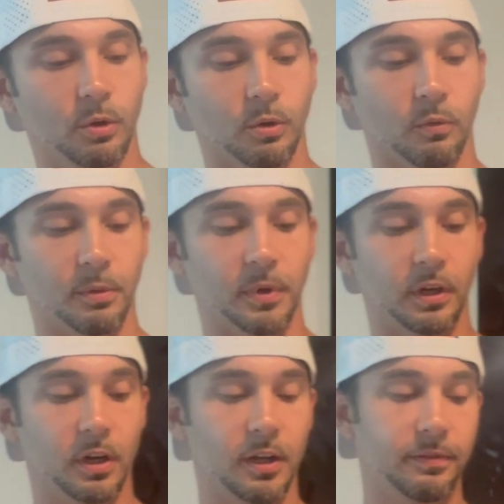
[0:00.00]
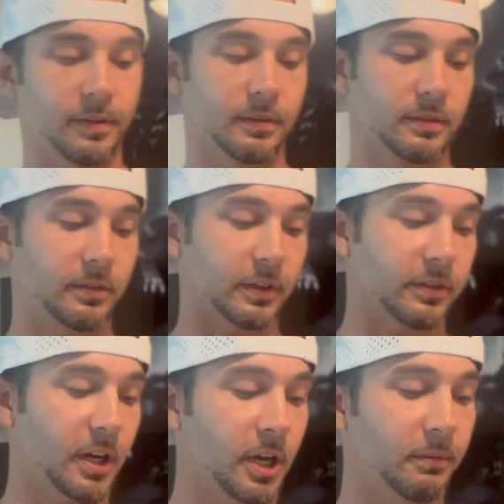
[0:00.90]
1 minute off, 6
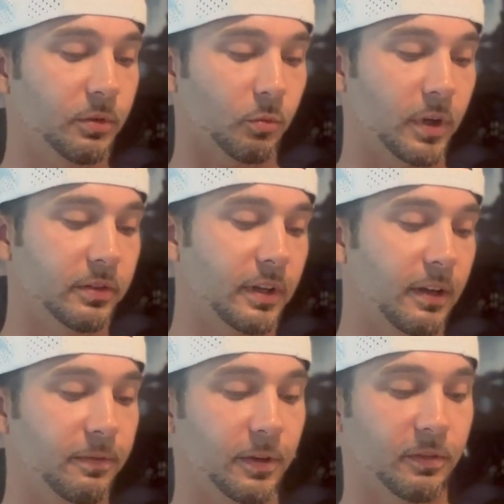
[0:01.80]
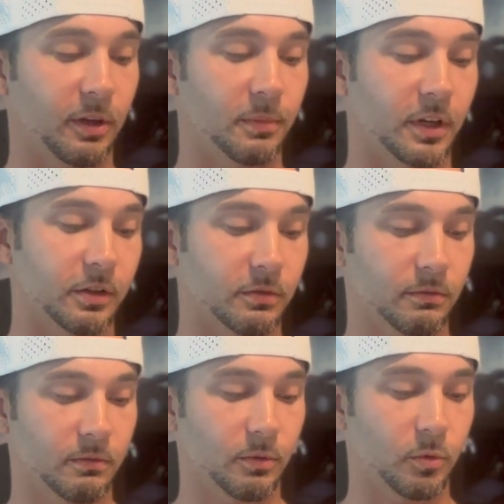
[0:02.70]
times. Wednesday, 15-minute
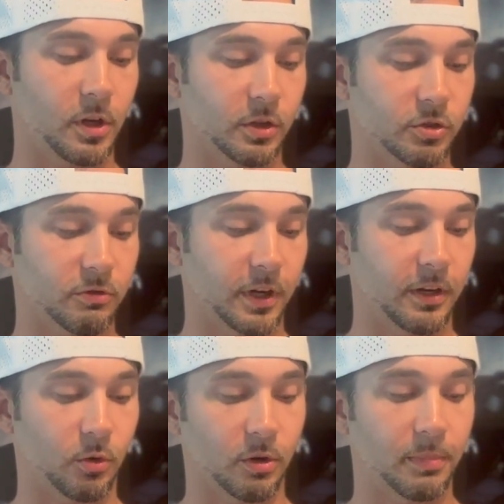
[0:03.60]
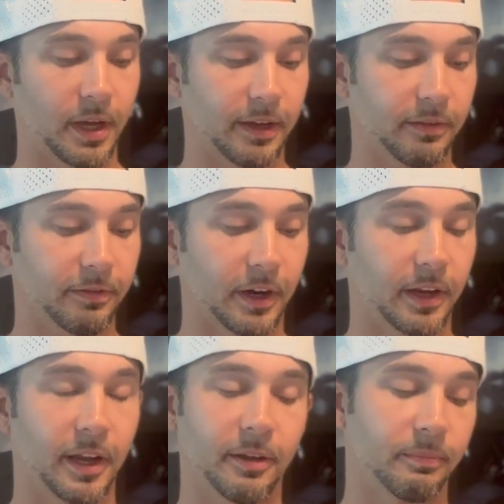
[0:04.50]
walk straight or bike.
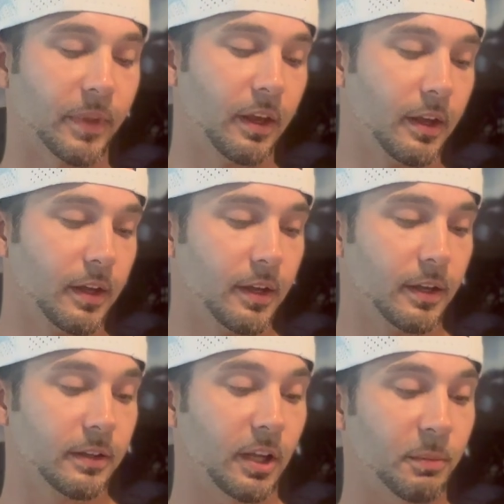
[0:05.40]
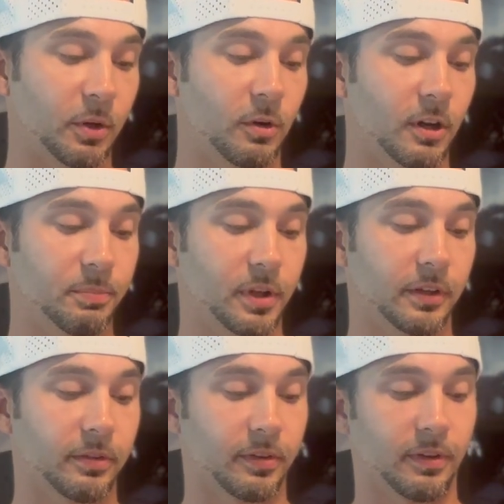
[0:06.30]
Friday, 10-minute walk
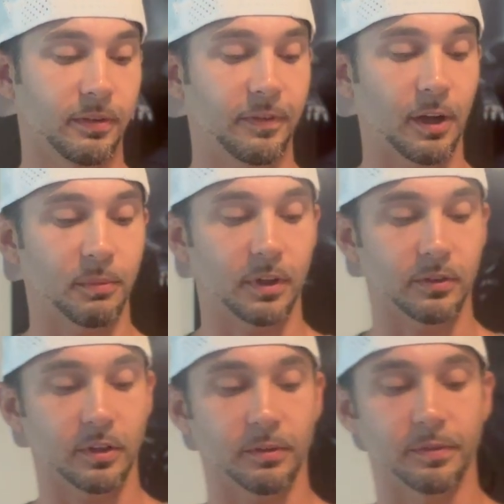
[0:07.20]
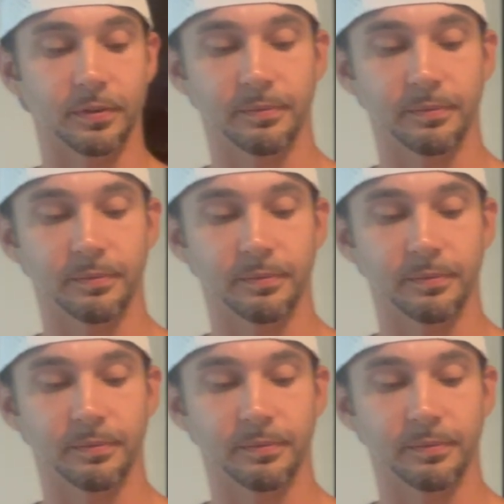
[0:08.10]
plus 5 minutes of